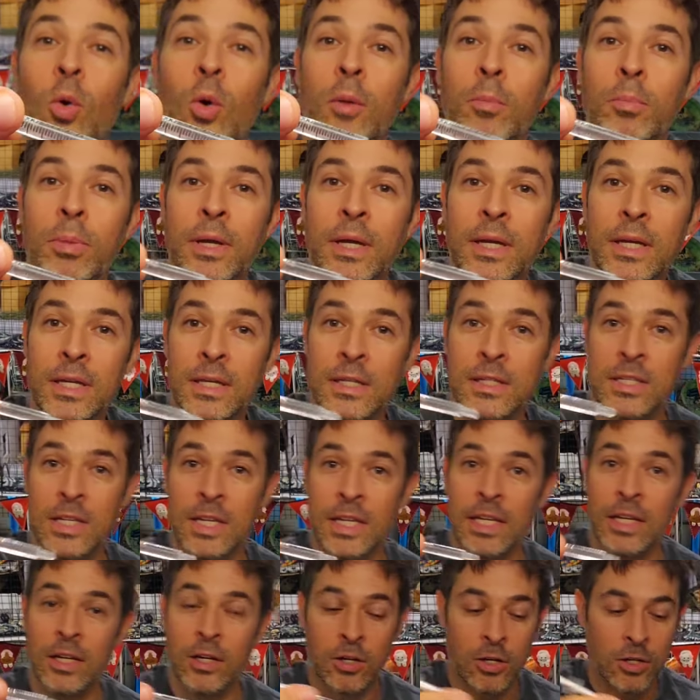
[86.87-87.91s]
your piggy's
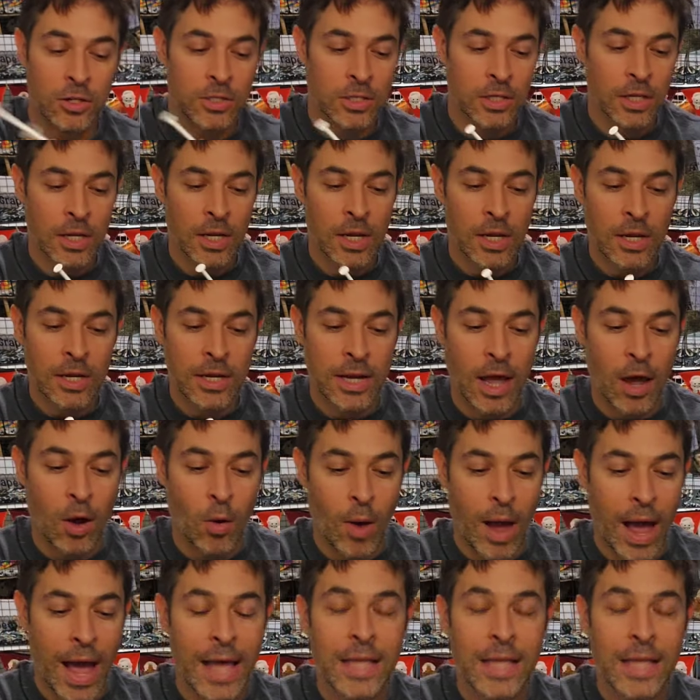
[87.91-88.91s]
ears. Now,